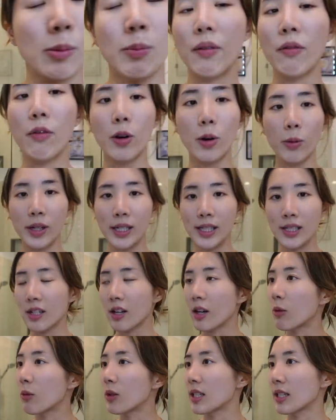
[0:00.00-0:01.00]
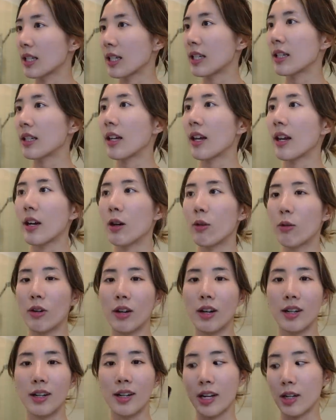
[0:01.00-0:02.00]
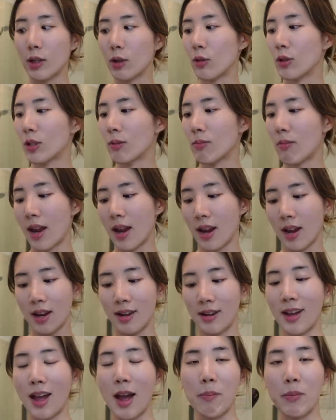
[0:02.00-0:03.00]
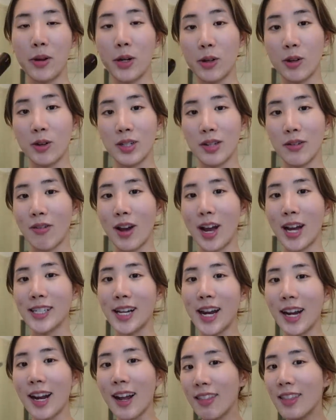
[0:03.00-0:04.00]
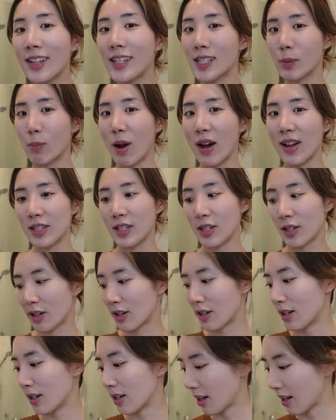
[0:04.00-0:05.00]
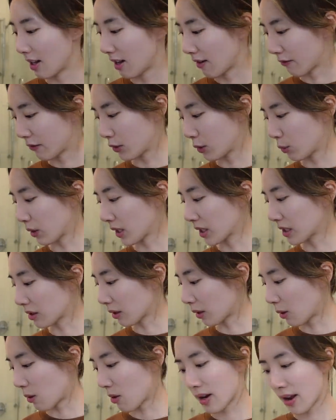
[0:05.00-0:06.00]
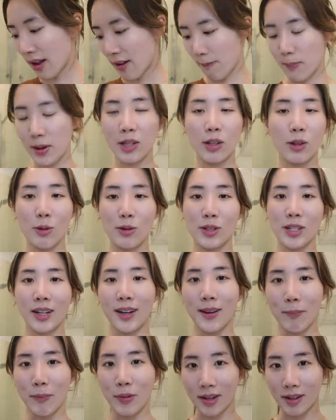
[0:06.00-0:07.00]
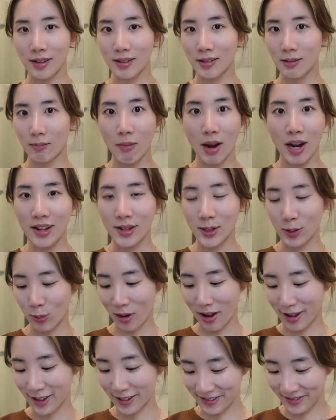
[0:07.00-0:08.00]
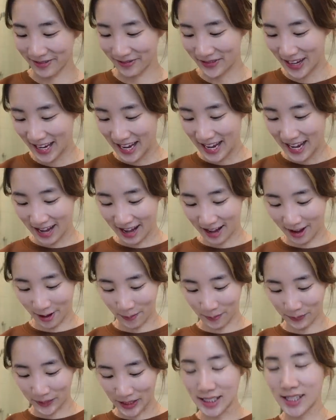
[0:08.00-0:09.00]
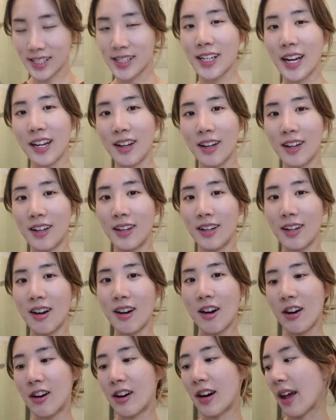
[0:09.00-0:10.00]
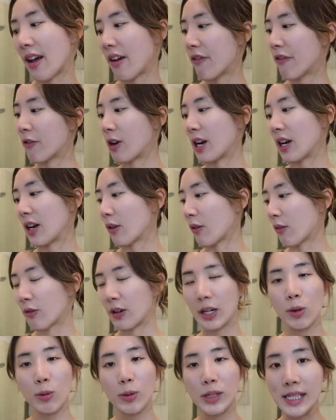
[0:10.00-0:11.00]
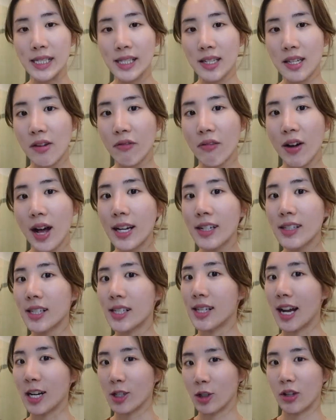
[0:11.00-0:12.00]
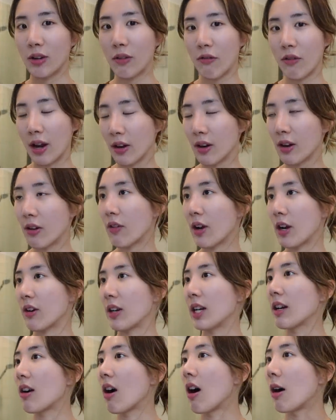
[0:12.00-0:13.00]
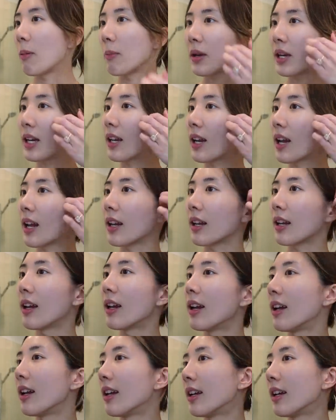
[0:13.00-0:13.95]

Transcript: Before we start with skincare, we're gonna use my Amiro device. I got this sponsored a few weeks ago and I've been using it because might as well. Um, this is like a R F radio frequency device. It's actually very, very calming and